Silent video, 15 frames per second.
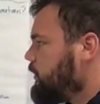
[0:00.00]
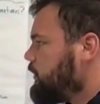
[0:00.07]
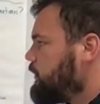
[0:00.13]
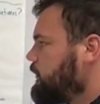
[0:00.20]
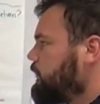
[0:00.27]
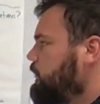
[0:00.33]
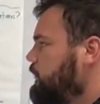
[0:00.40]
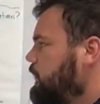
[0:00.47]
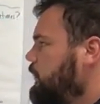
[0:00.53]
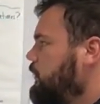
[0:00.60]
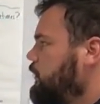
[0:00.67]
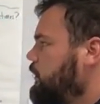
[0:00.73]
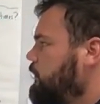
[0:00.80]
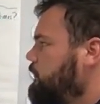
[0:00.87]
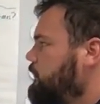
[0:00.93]
parts
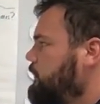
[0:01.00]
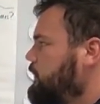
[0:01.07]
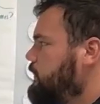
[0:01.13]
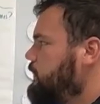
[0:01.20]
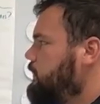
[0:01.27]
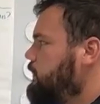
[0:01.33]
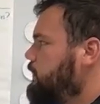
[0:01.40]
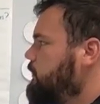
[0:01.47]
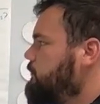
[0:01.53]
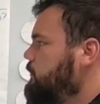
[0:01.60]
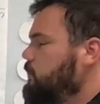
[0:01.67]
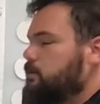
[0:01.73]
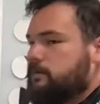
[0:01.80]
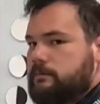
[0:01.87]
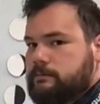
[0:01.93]
of the
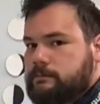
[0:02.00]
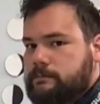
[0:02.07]
moon.